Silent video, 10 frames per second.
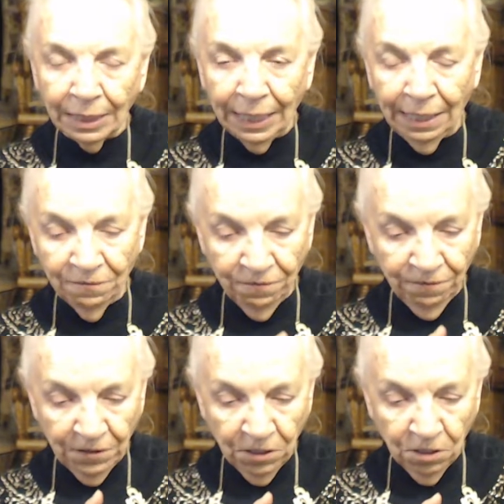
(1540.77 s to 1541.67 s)
if
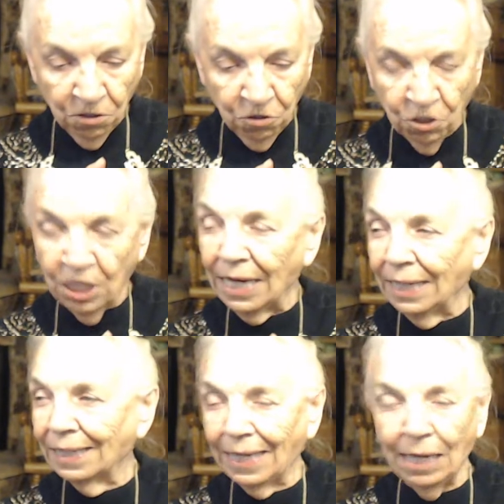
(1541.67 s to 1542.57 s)
she
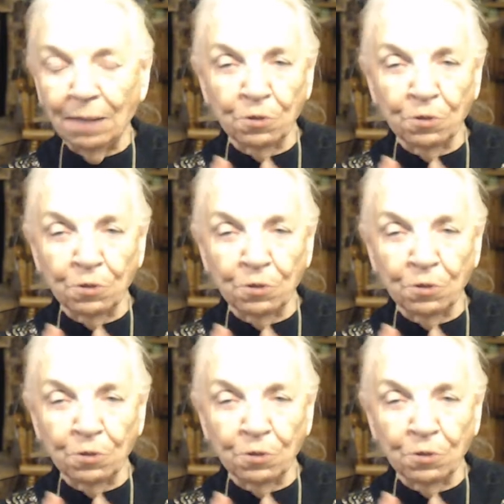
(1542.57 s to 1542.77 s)
had kept